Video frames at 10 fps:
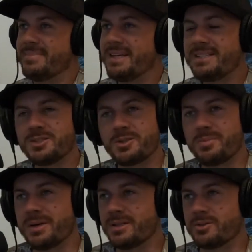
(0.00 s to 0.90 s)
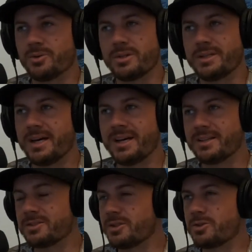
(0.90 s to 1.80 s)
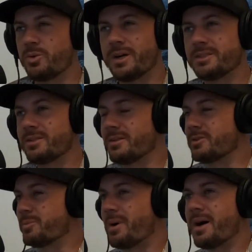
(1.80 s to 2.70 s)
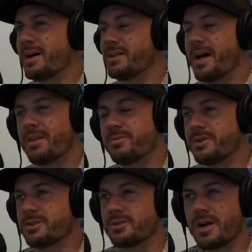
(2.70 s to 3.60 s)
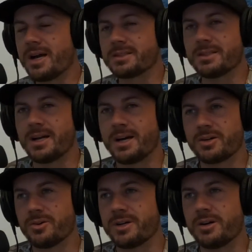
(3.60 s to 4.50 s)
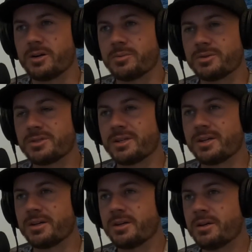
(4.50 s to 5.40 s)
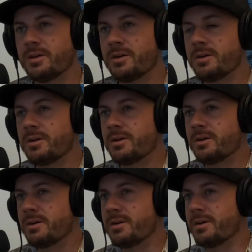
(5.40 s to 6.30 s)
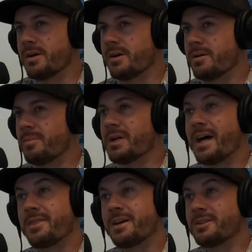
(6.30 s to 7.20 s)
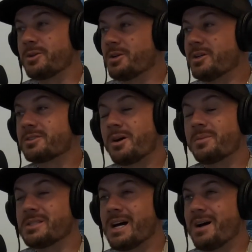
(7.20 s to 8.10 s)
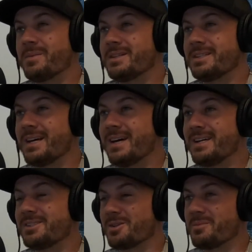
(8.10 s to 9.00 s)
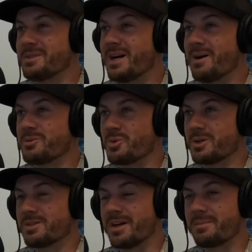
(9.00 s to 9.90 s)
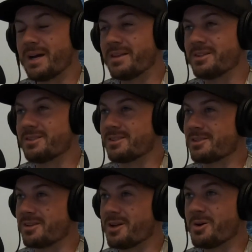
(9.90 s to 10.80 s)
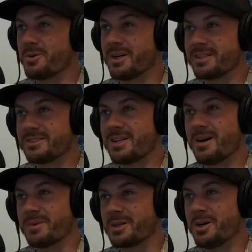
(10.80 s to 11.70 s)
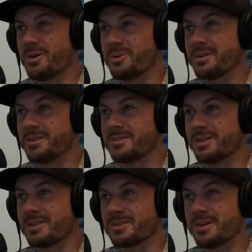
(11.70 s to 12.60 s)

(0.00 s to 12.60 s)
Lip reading: it just depends on the day and the situation and the spot and how the fish are acting. I agree 100%. Yeah, but I think there does come a time in the day sometimes where it's like, man, this is slow. Like it's time to cut one of these things